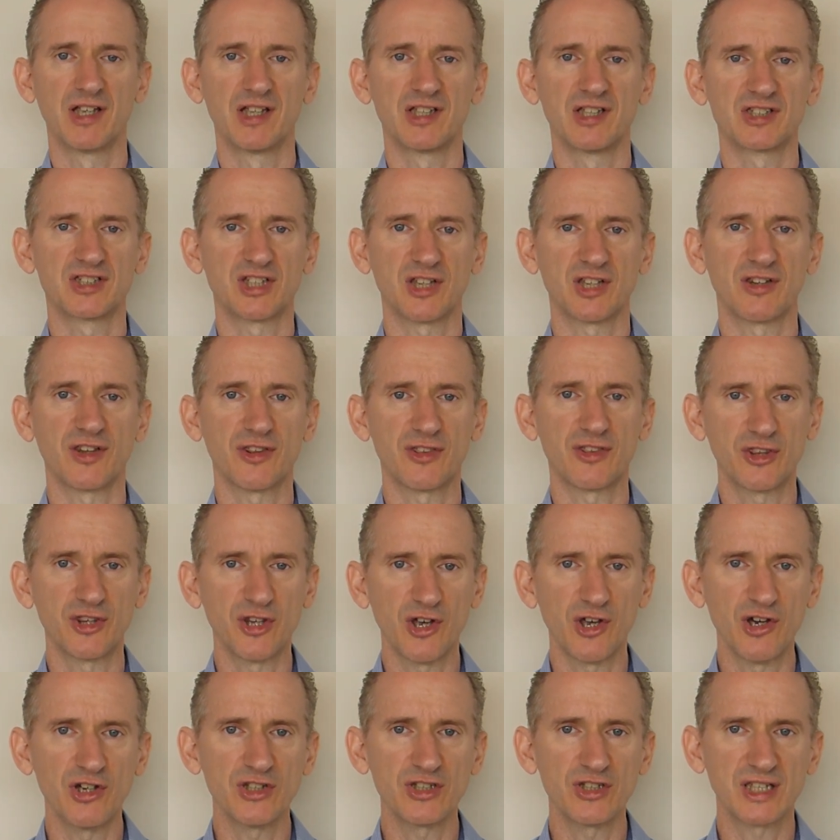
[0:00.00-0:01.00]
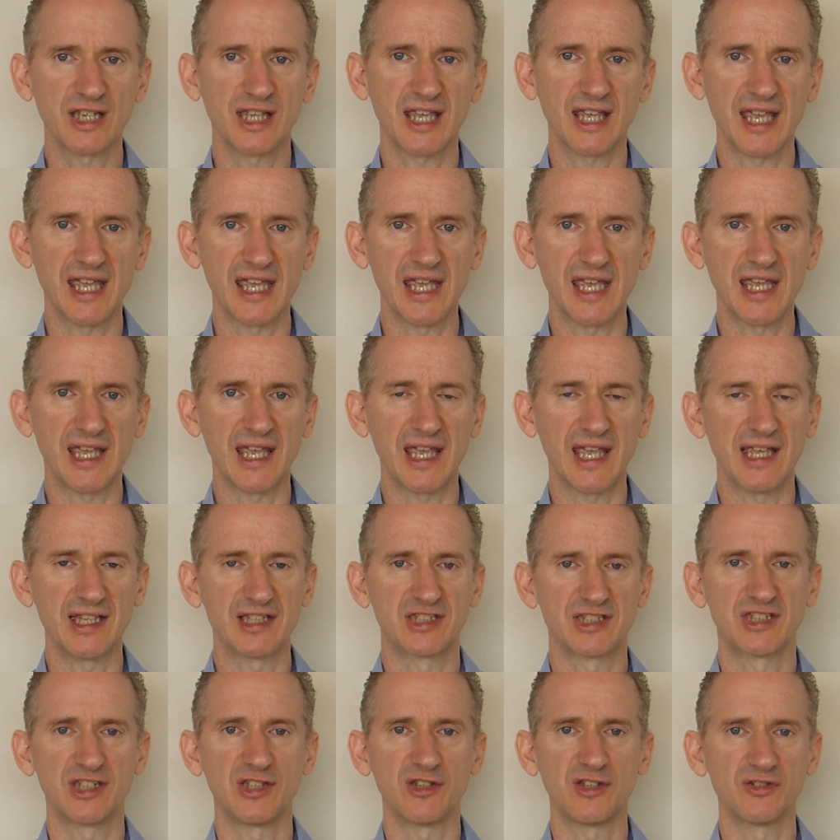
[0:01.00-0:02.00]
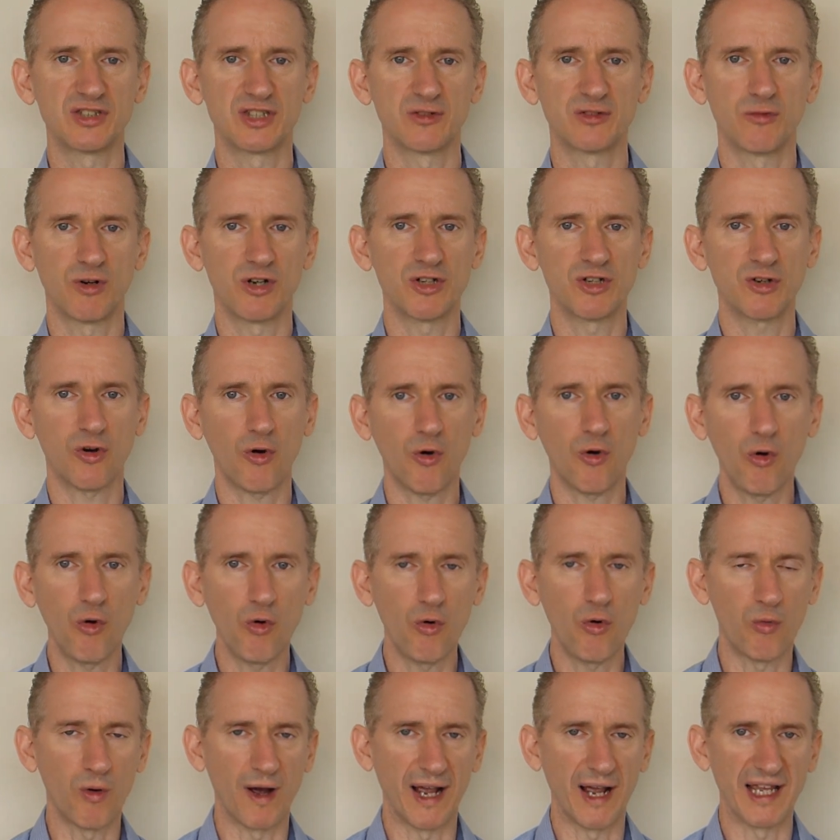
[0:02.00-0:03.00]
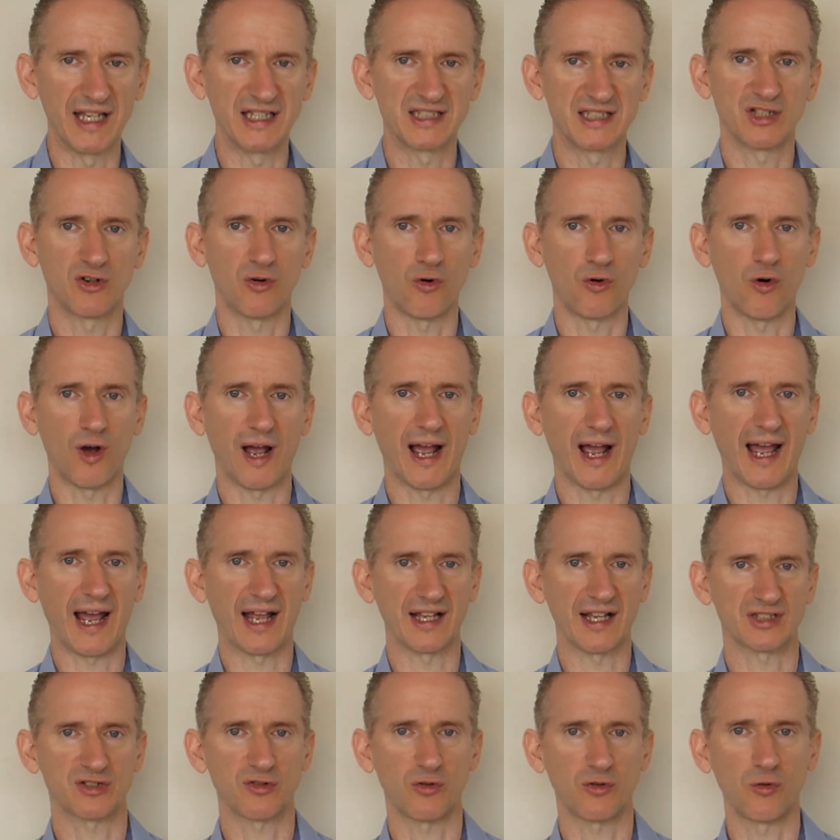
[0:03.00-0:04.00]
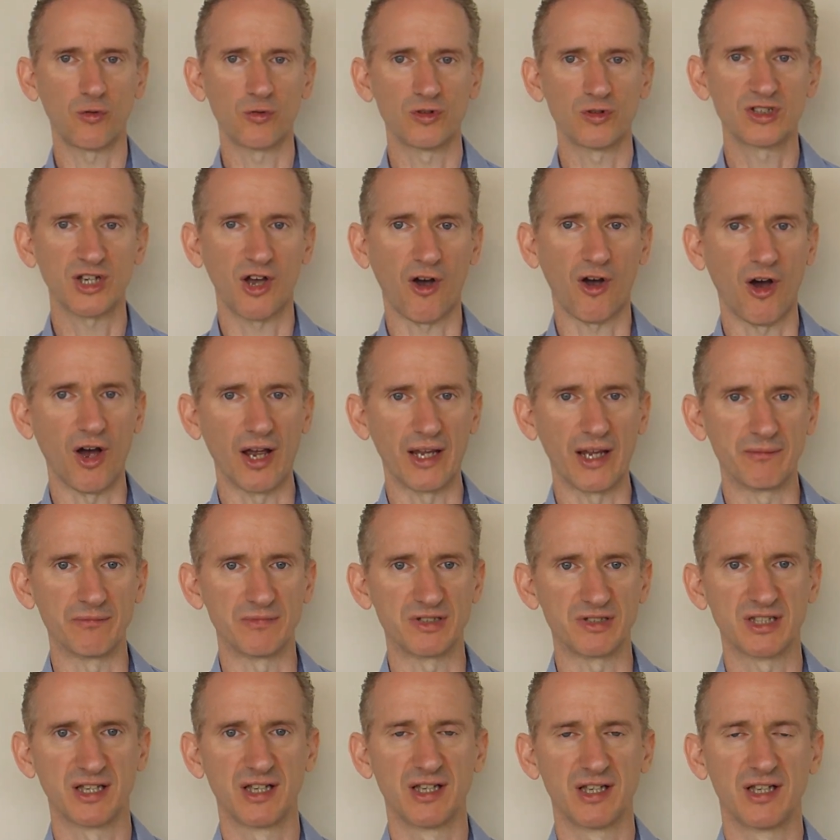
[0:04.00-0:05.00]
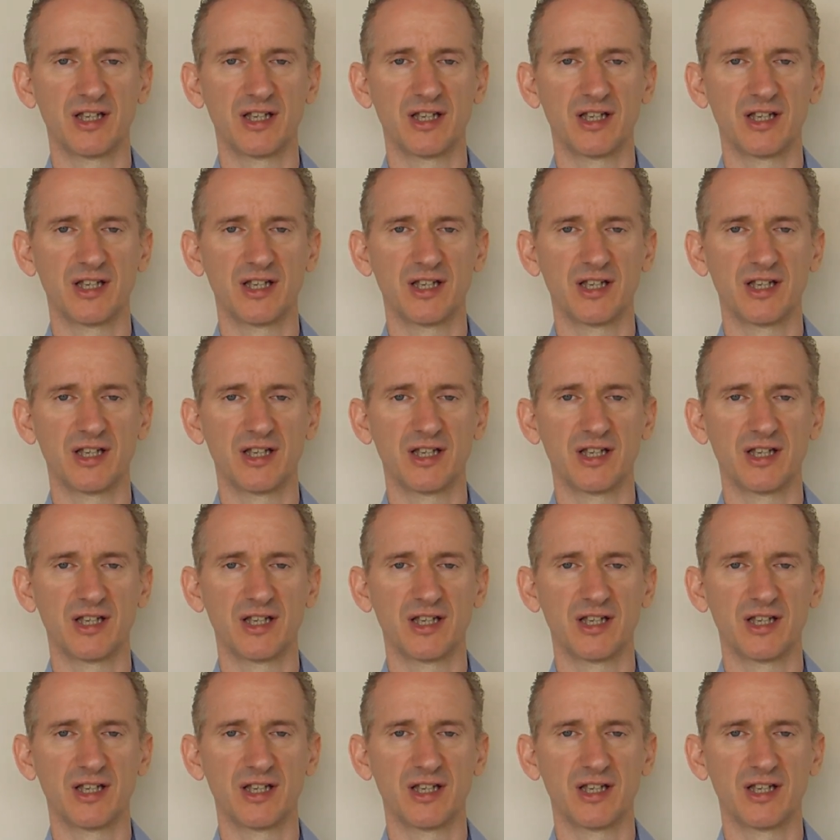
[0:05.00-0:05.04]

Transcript: So the third key is to use the word always or at all times.